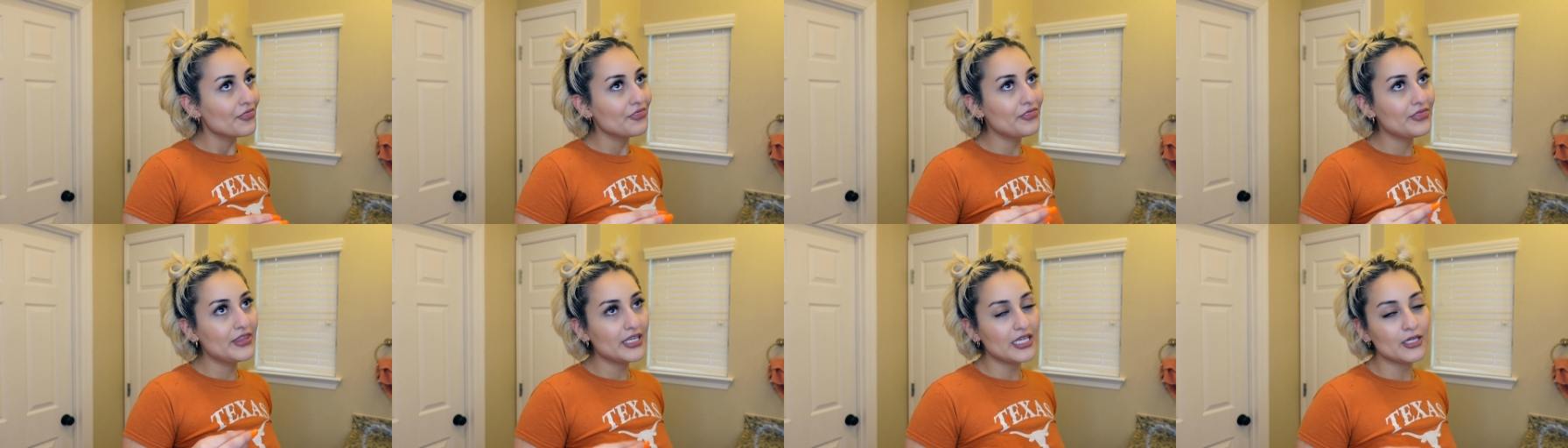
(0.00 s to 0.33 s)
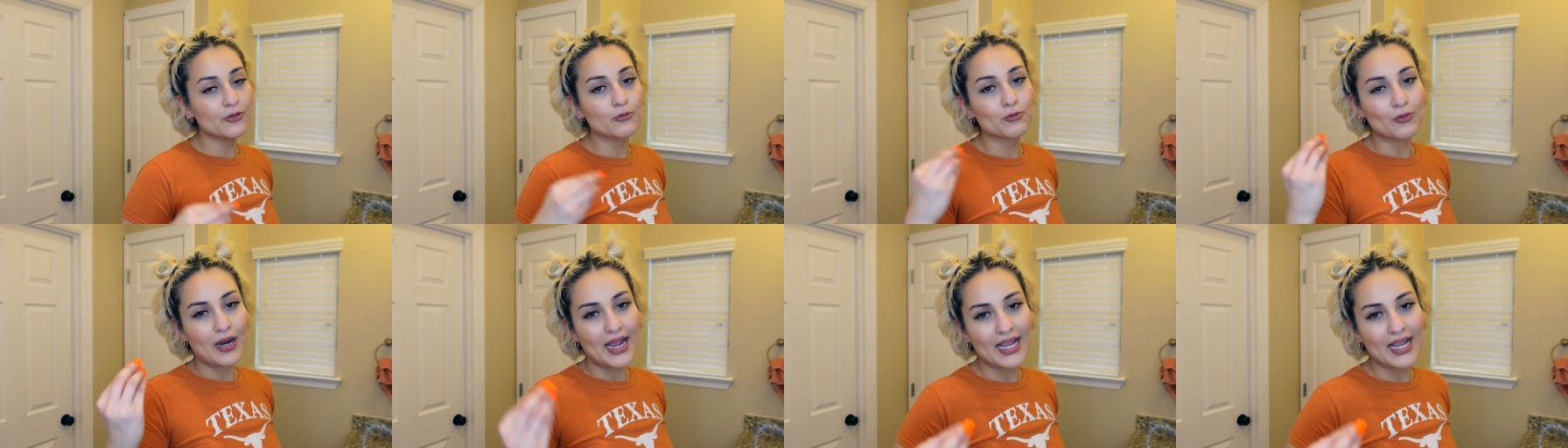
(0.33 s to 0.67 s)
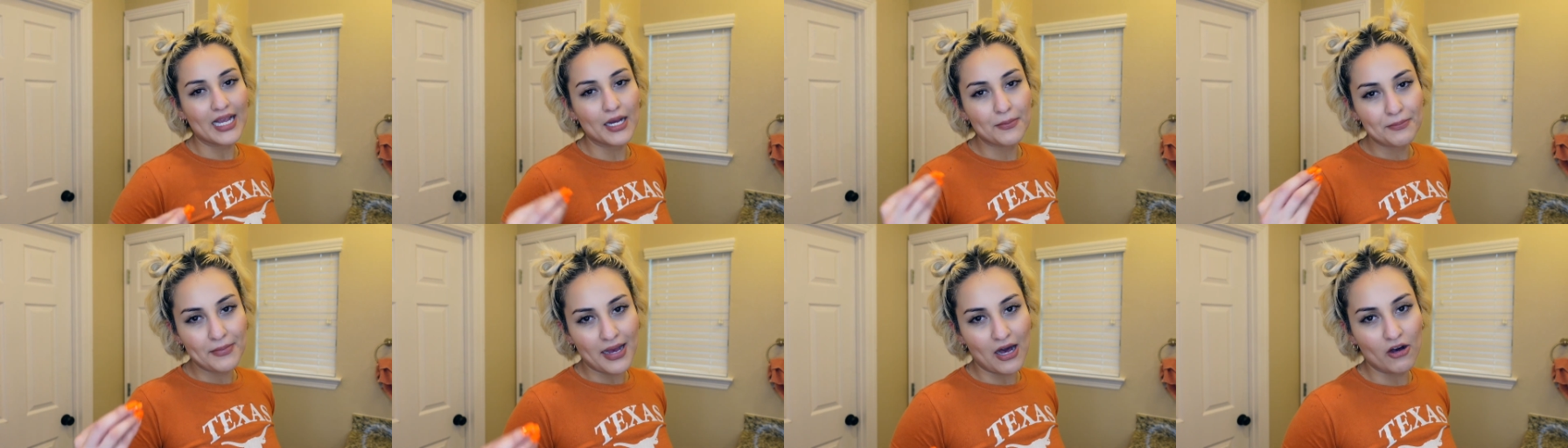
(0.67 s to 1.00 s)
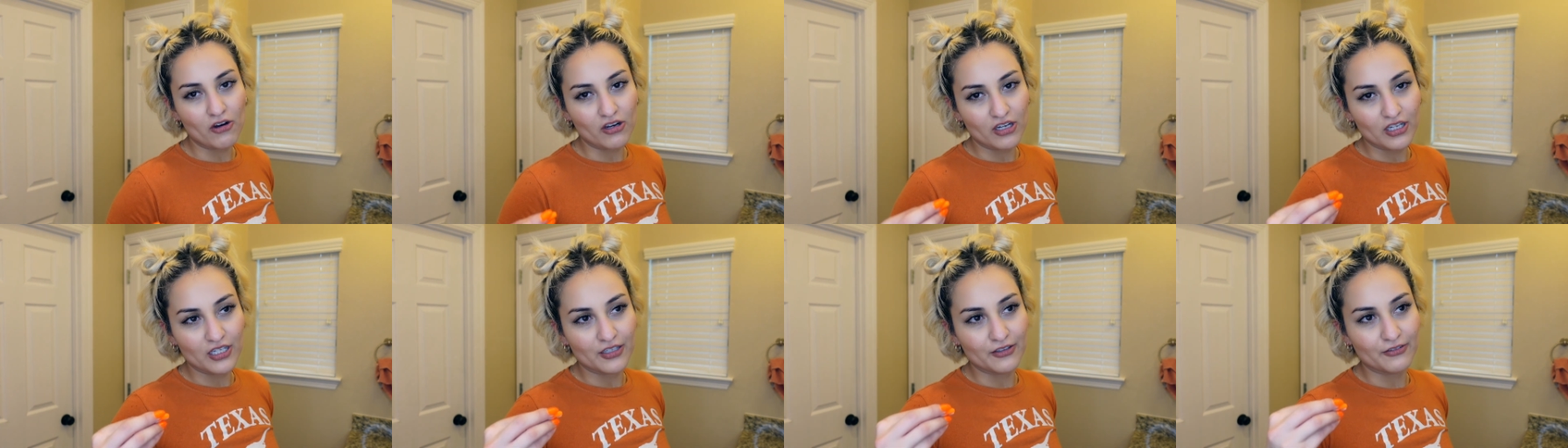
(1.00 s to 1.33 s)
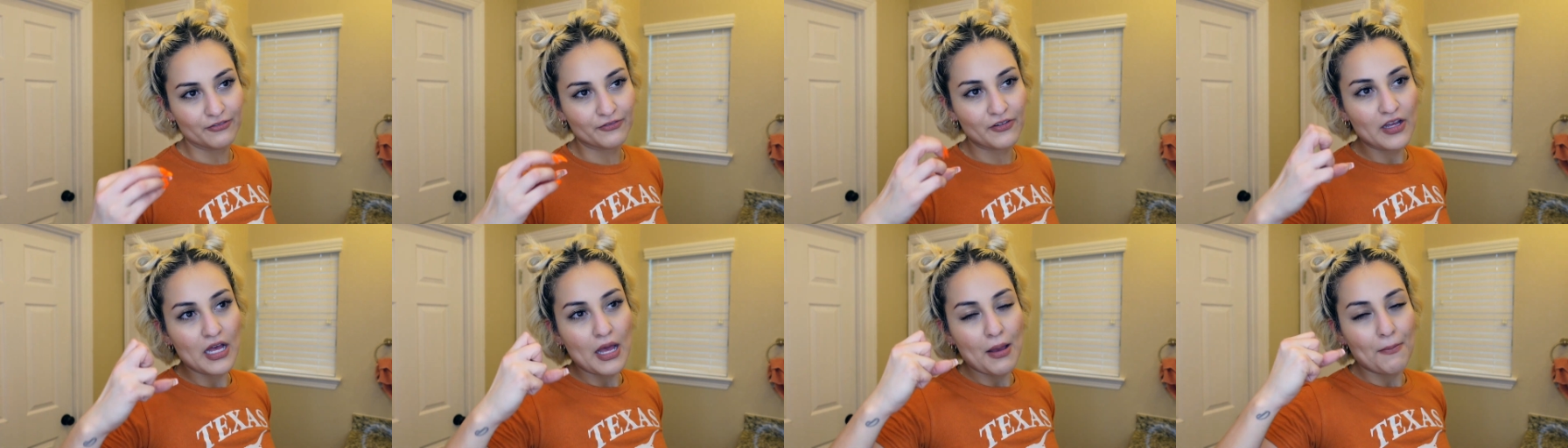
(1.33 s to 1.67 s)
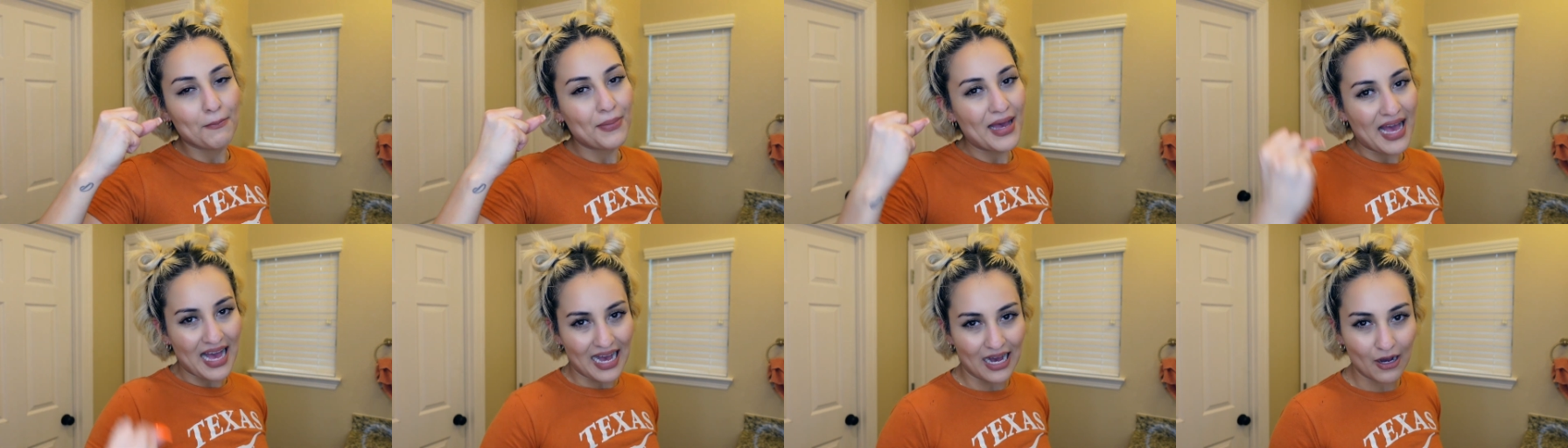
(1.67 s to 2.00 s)
the right amount of
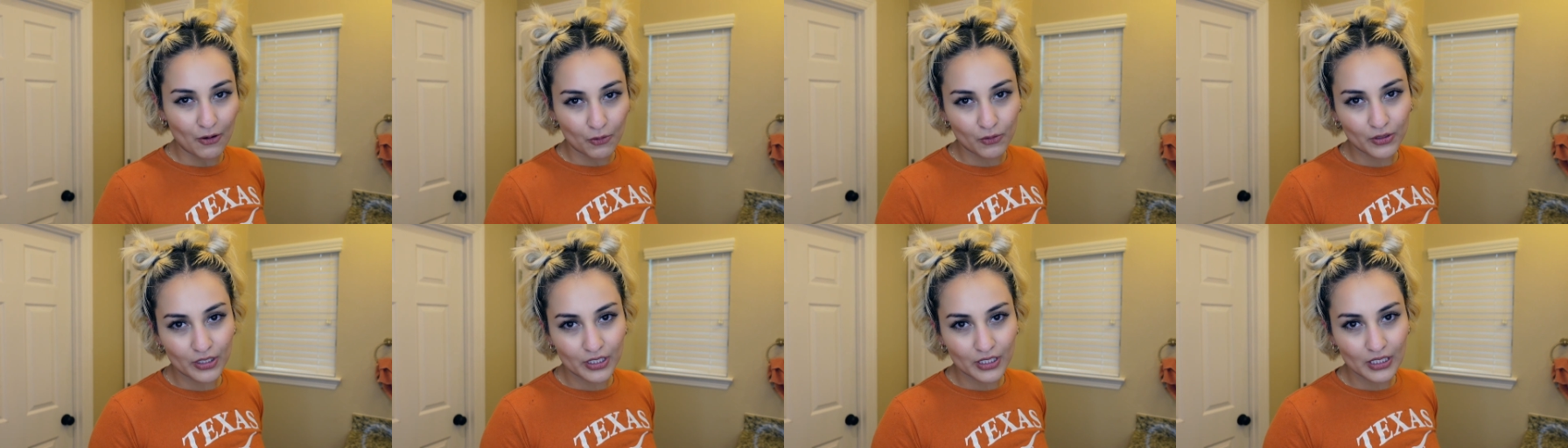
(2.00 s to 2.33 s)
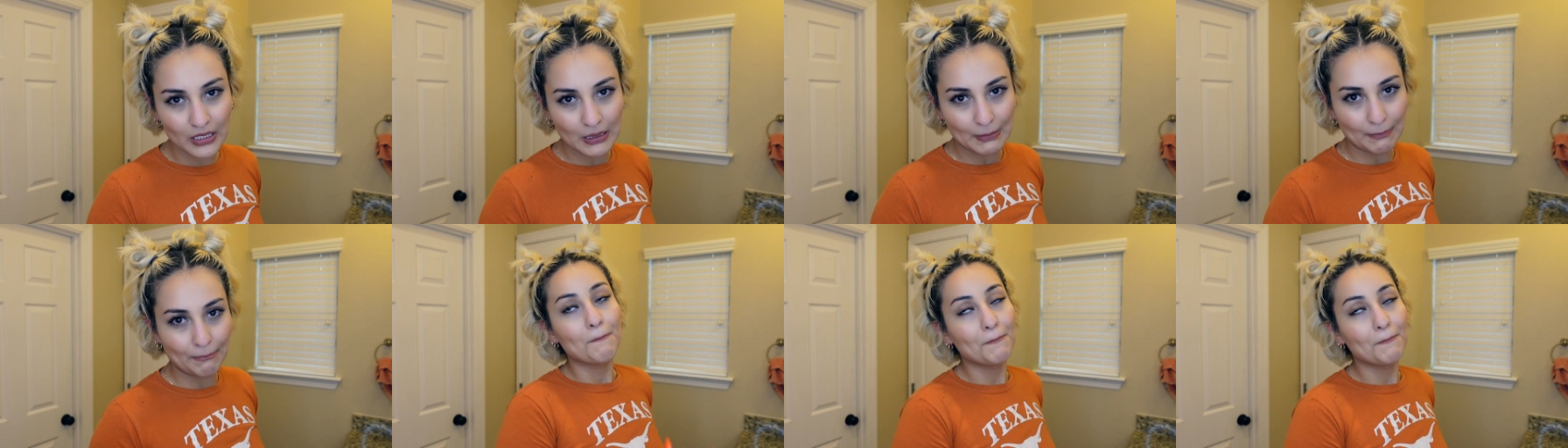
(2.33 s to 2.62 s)
power,